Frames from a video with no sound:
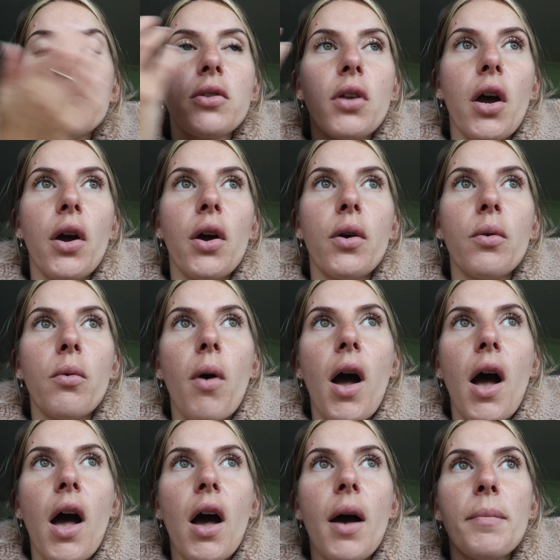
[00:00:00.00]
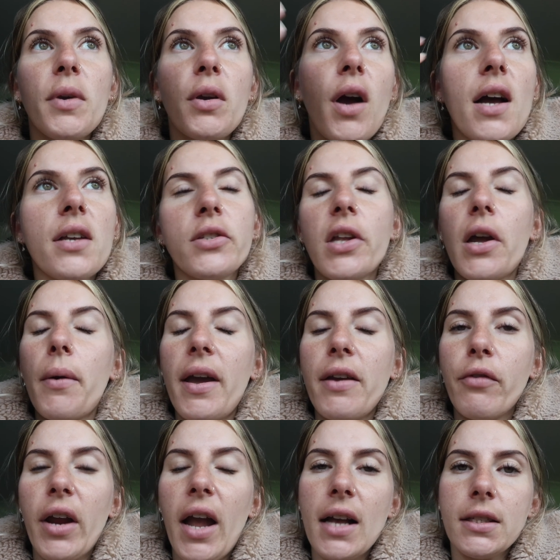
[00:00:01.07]
So you guys know
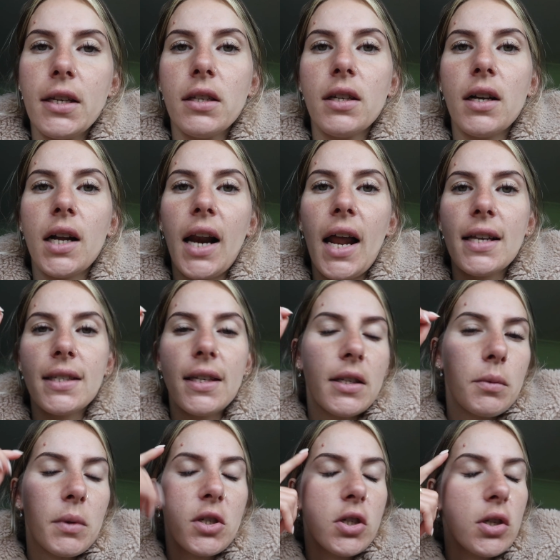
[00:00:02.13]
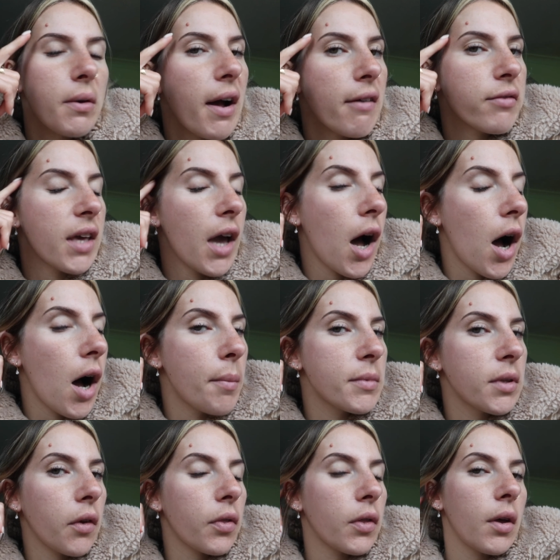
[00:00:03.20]
Avery has her sunglasses, which do have the
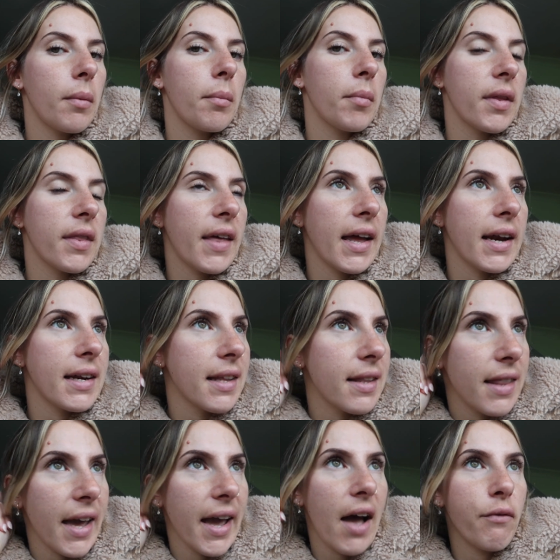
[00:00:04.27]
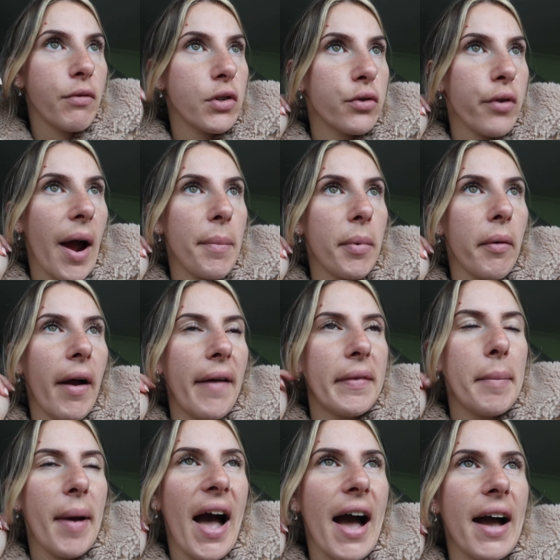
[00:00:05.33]
arms on them, but then they have the strap around
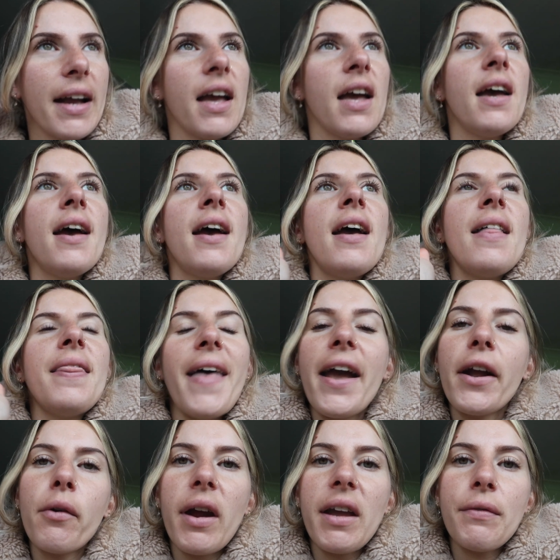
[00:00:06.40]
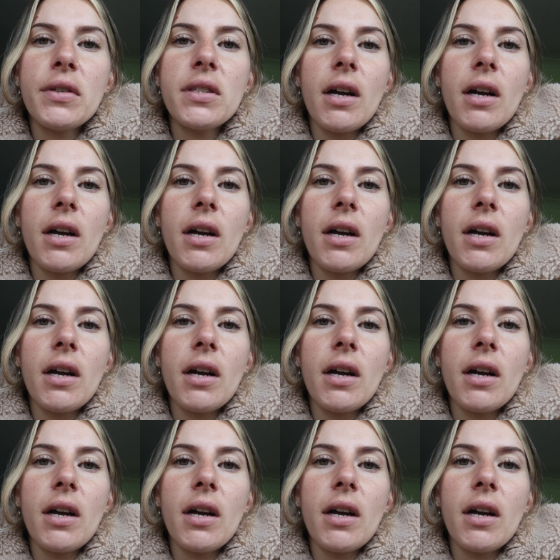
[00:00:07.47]
the back. They're great for